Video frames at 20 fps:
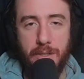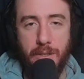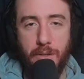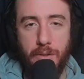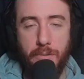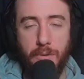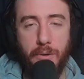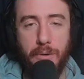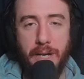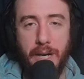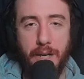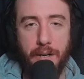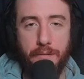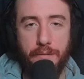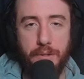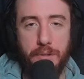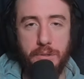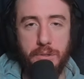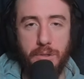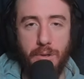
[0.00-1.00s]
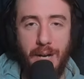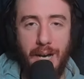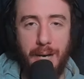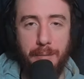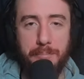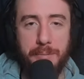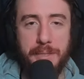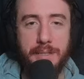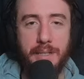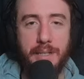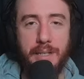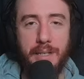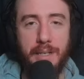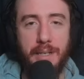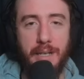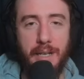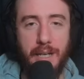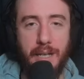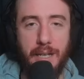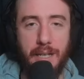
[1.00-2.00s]
Throw down a few traps,
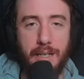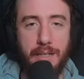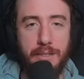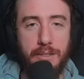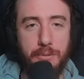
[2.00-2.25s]
and